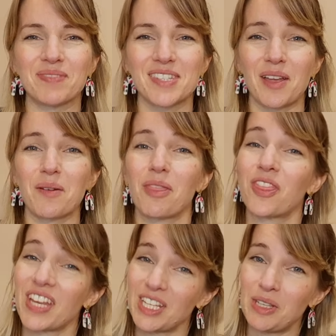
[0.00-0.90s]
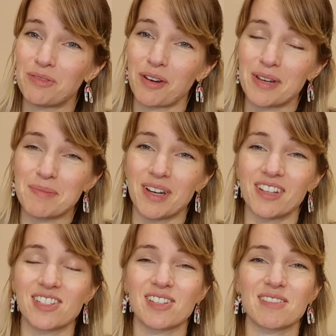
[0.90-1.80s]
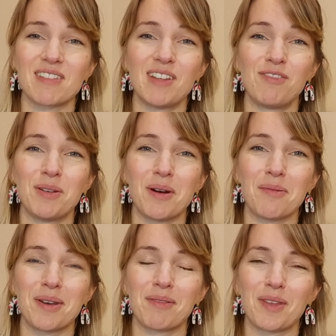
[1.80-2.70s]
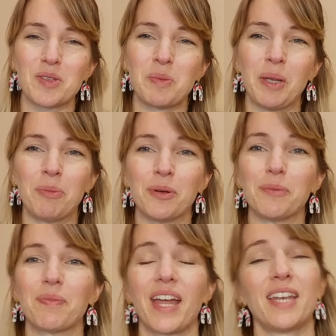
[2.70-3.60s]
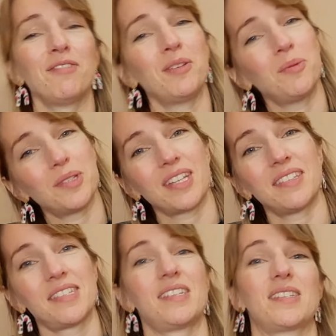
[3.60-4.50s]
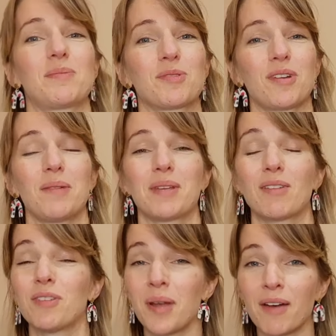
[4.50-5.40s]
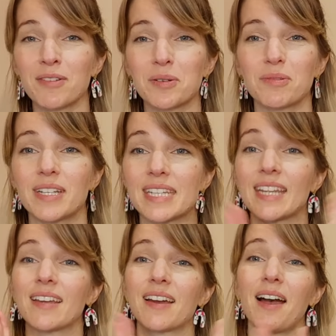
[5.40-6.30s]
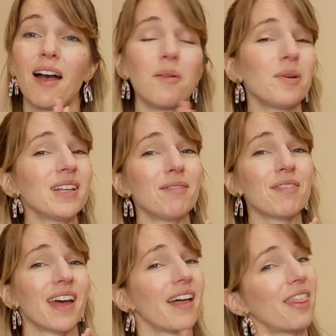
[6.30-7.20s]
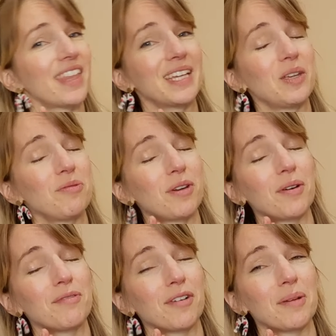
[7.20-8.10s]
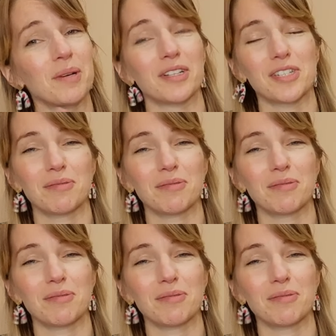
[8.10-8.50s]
So thank you very much if you are one of those people, and if you would consider subscribing if you haven't already, I would love that. Thank you very, very much.